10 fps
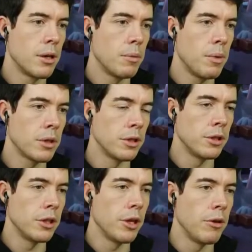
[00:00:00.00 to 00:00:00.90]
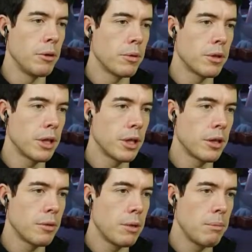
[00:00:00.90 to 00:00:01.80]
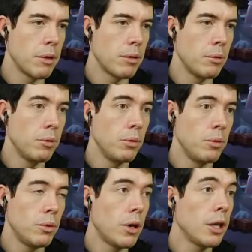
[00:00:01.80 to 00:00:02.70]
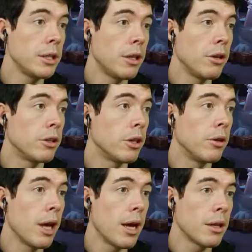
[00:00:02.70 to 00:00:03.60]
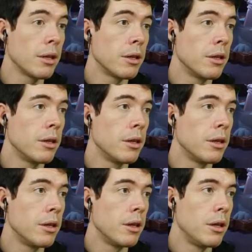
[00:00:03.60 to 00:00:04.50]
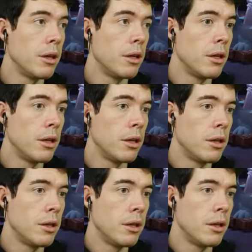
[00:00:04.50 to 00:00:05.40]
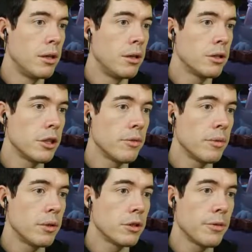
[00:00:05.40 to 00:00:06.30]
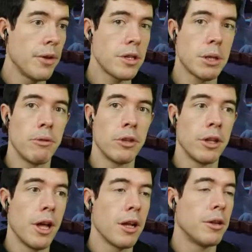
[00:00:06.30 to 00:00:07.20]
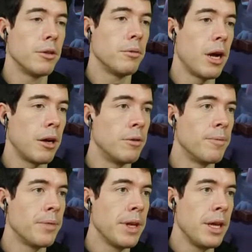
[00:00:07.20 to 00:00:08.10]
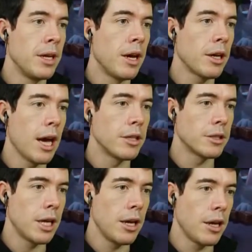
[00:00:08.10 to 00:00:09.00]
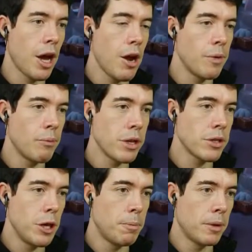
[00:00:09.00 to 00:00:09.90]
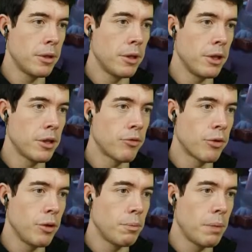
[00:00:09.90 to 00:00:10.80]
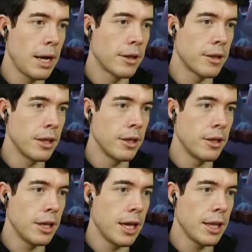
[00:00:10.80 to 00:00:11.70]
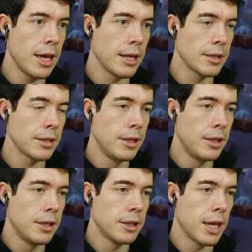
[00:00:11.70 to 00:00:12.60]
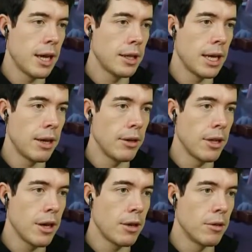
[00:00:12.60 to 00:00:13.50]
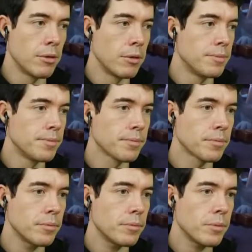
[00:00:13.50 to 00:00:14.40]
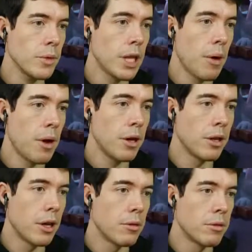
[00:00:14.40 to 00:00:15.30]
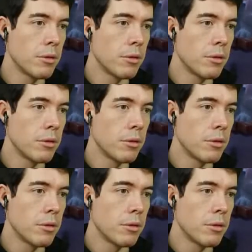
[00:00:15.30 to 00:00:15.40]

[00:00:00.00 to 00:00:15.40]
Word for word: Wouldn't you? You would think, or maybe. A, ooh, I didn't know you could do that. It's the, it's the first time I've done that. Wow. Okay, so there you go. If you press up on the control pad thing, you get that. There, now you know. Now I know.